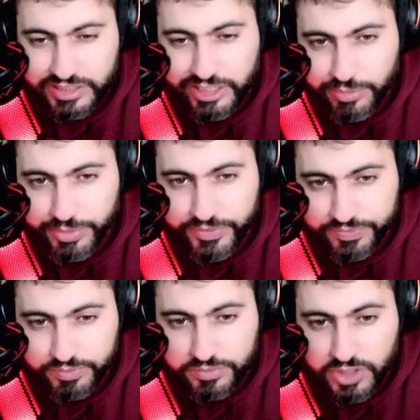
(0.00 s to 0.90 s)
Cup
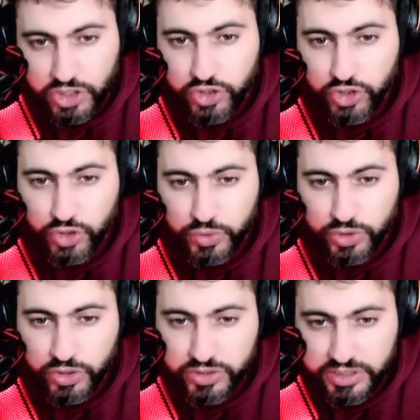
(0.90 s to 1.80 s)
you
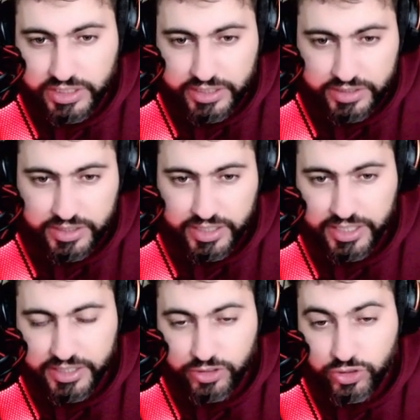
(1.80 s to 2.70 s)
don't need
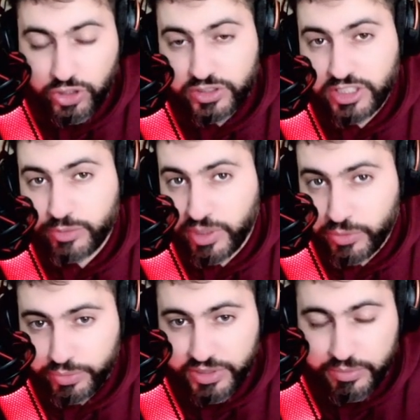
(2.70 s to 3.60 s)
it. You don't need
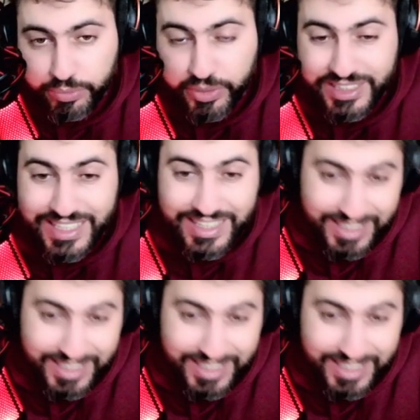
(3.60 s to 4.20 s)
Bubble Beam, but in